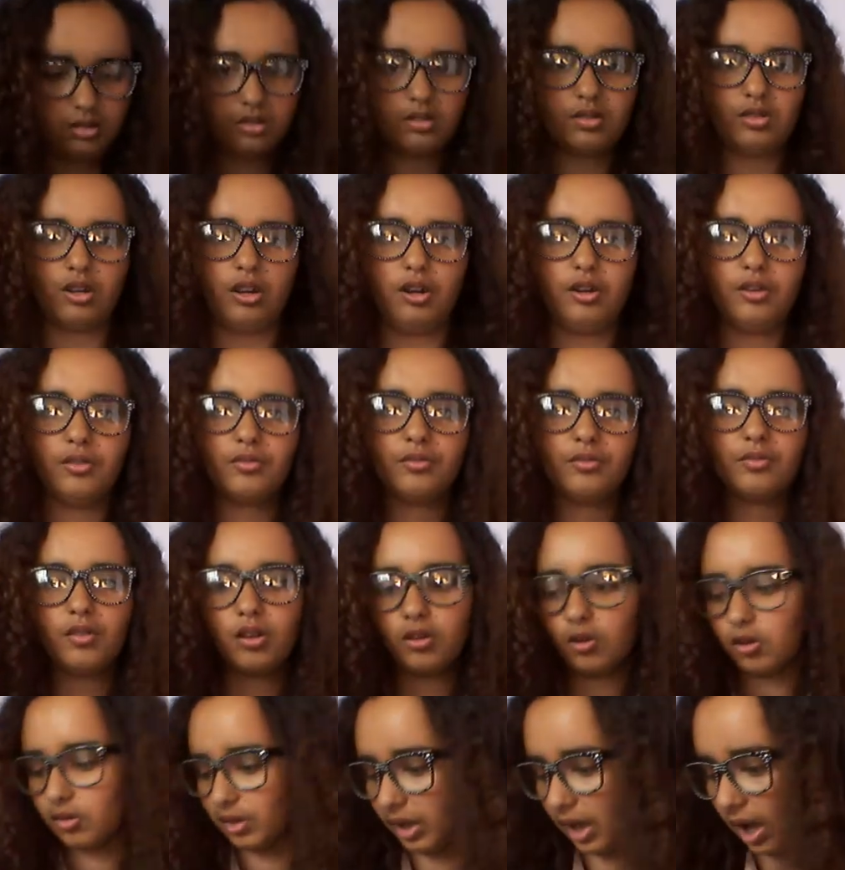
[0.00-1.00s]
sorry,
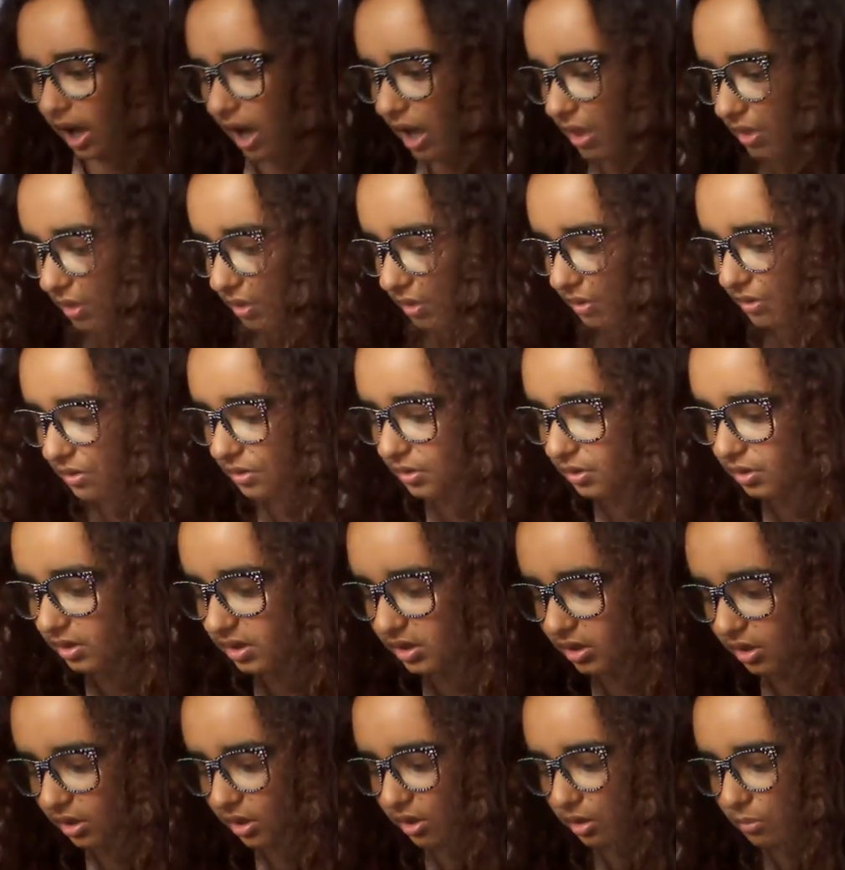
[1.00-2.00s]
got that. And
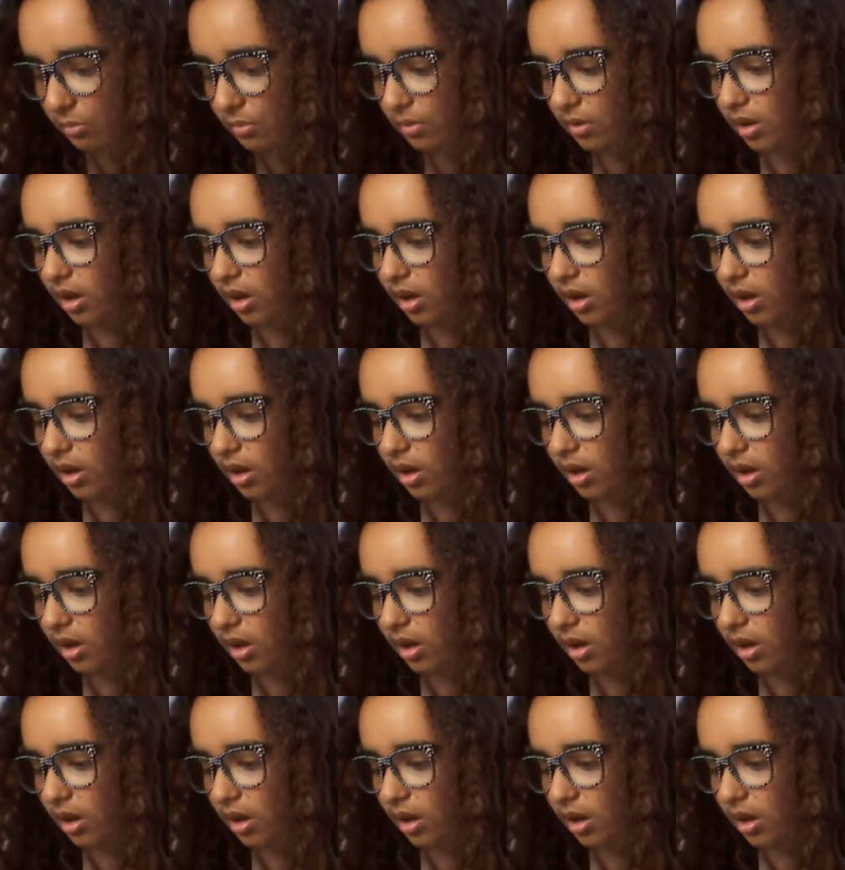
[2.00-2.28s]
the